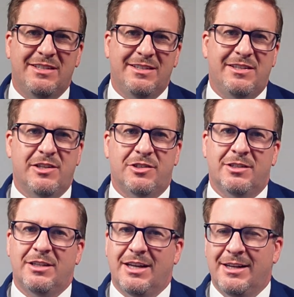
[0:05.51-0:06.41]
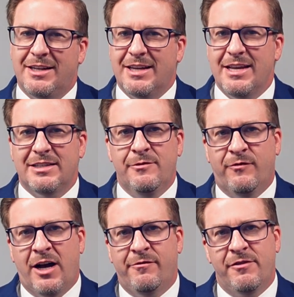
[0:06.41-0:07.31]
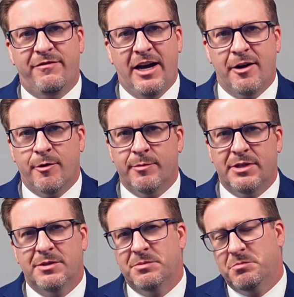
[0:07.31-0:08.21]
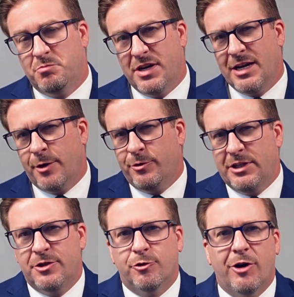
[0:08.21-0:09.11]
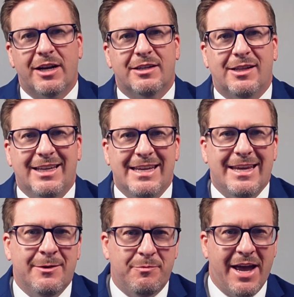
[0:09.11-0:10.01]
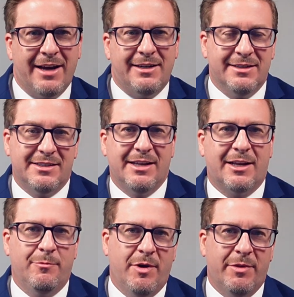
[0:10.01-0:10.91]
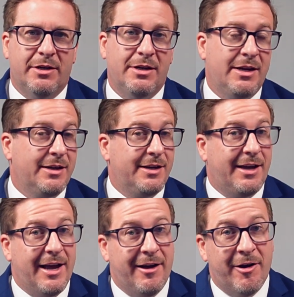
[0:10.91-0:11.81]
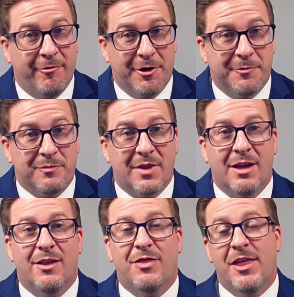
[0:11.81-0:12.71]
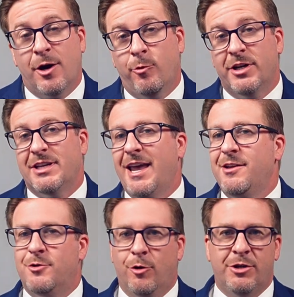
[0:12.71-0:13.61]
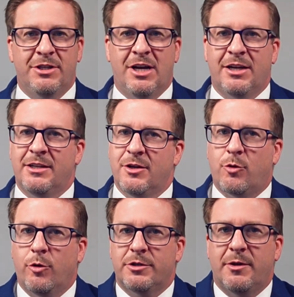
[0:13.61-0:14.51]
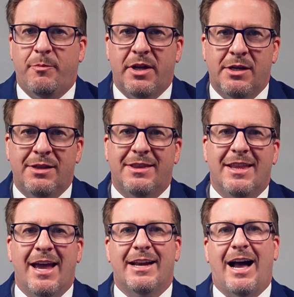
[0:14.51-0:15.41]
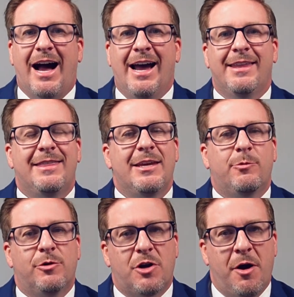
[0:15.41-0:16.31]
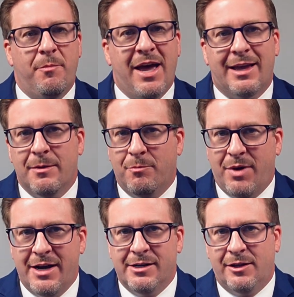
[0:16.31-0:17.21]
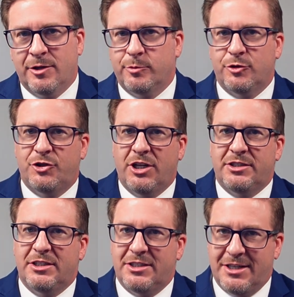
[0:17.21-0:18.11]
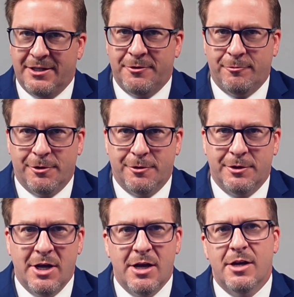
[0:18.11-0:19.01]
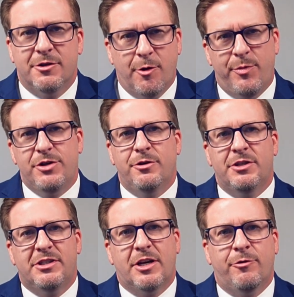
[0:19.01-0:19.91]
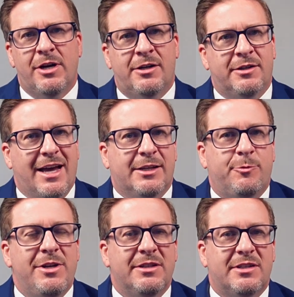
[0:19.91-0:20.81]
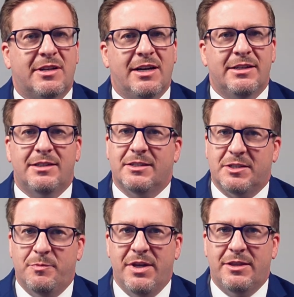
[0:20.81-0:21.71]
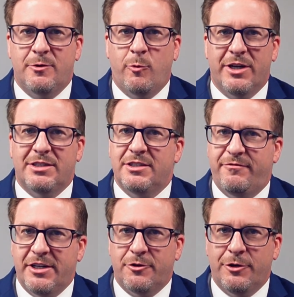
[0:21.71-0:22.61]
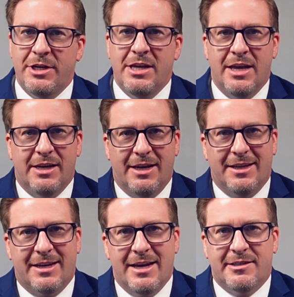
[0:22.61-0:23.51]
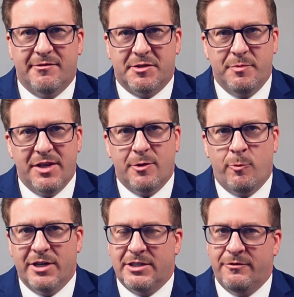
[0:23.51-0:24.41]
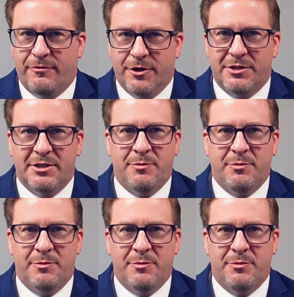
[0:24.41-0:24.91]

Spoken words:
decision in a case involving firearms, but not really directly impacting the Second Amendment. However, there was a golden nugget in the court's opinion that I think will come back and bite a liberal justice down the road. So be sure to stick around as we discuss Smith & Wesson's victory in the case of Smith & Wesson versus